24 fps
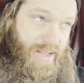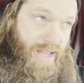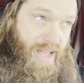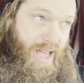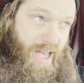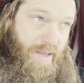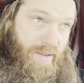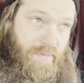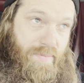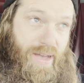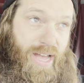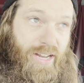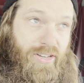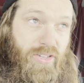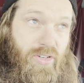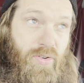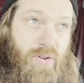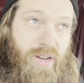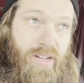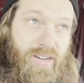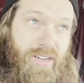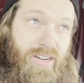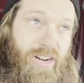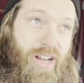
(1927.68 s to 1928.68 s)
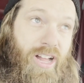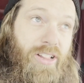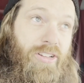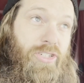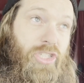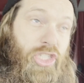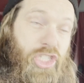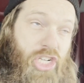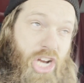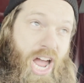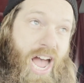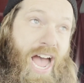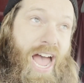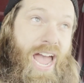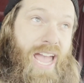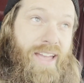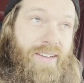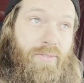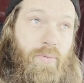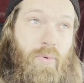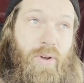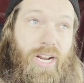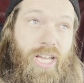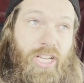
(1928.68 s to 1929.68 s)
about $200 shy
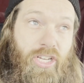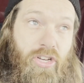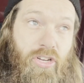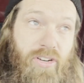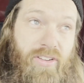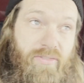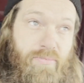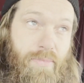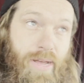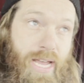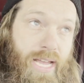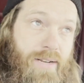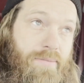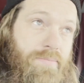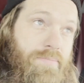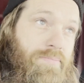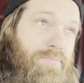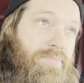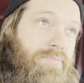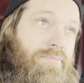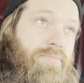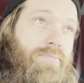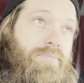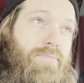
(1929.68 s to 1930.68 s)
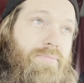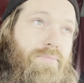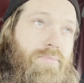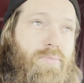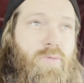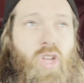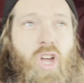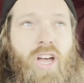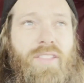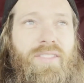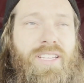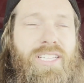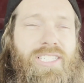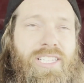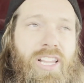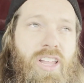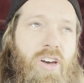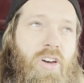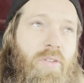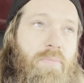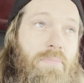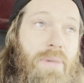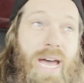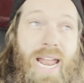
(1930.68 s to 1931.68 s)
of what I could have made on this
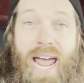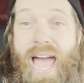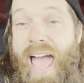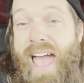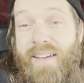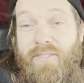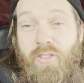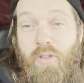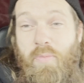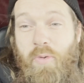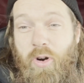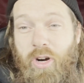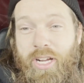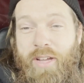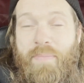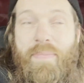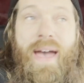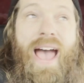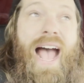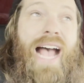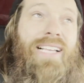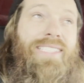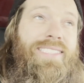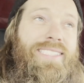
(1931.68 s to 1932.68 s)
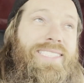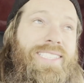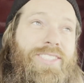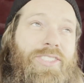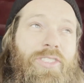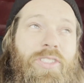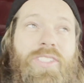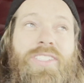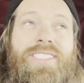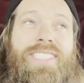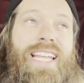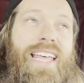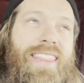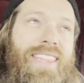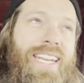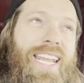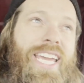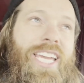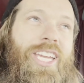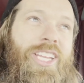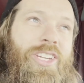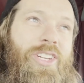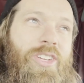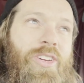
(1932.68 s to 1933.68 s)
load, but I have no more capacity, so there's nothing
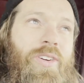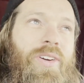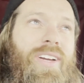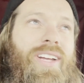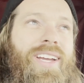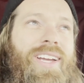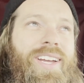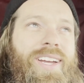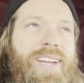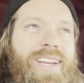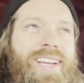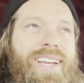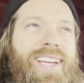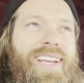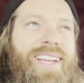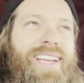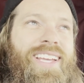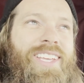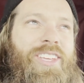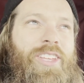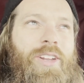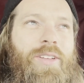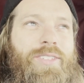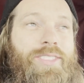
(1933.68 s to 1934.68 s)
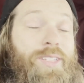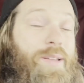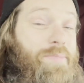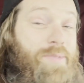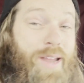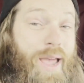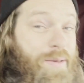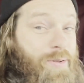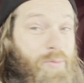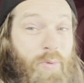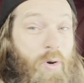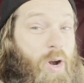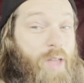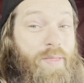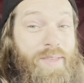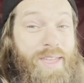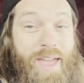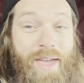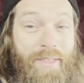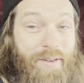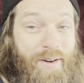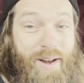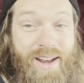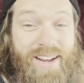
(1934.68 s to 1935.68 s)
I can do. You know, sometimes we're on the
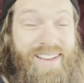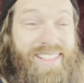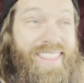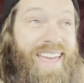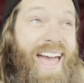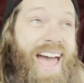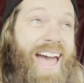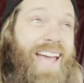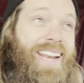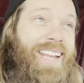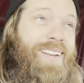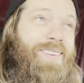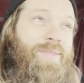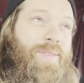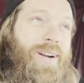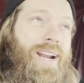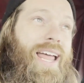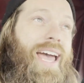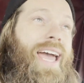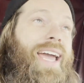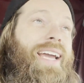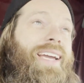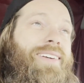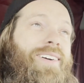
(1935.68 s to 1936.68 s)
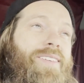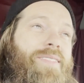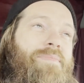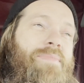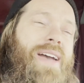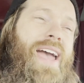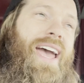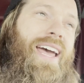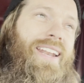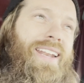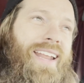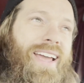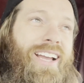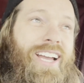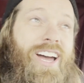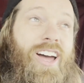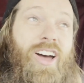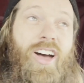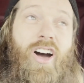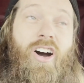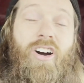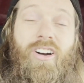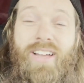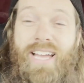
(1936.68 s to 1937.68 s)
other end of that, and we're like, oh man, I
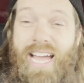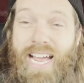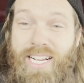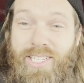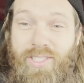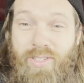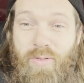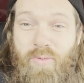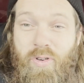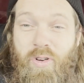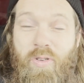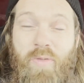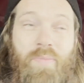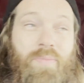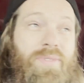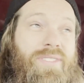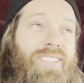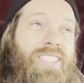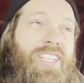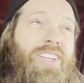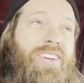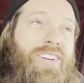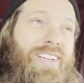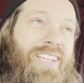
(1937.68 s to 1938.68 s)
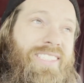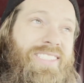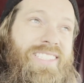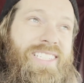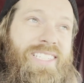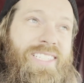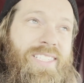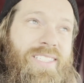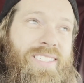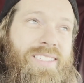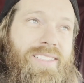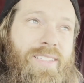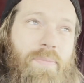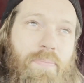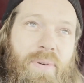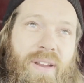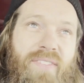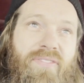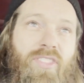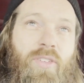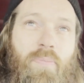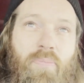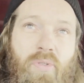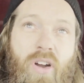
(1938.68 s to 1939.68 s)
got all kinds of room still, because
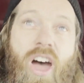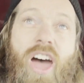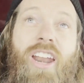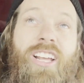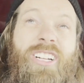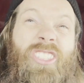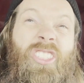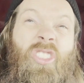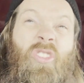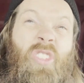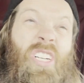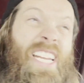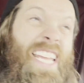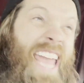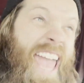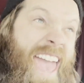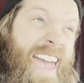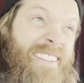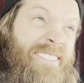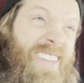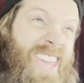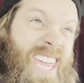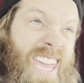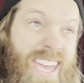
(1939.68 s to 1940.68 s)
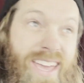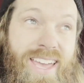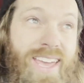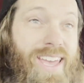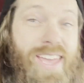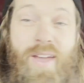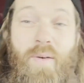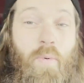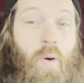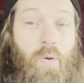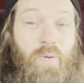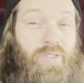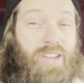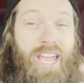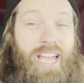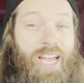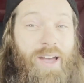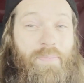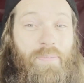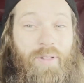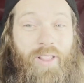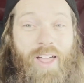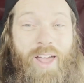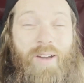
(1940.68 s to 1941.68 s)
if the product is really heavy, it won't take
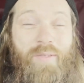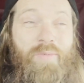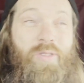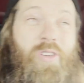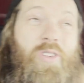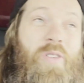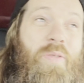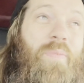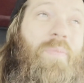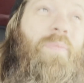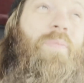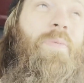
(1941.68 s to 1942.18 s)
up a lot of room.